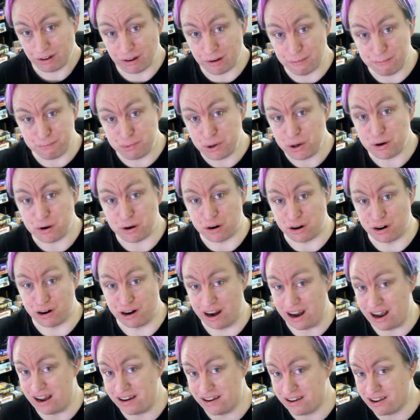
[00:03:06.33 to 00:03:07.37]
computer
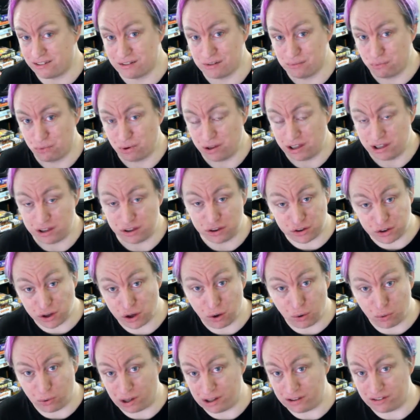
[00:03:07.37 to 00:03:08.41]
and doesn't really
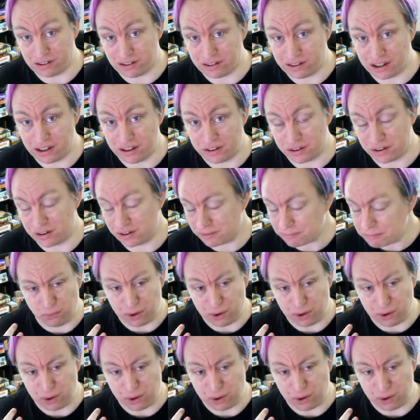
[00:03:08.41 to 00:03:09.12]
show hesitation.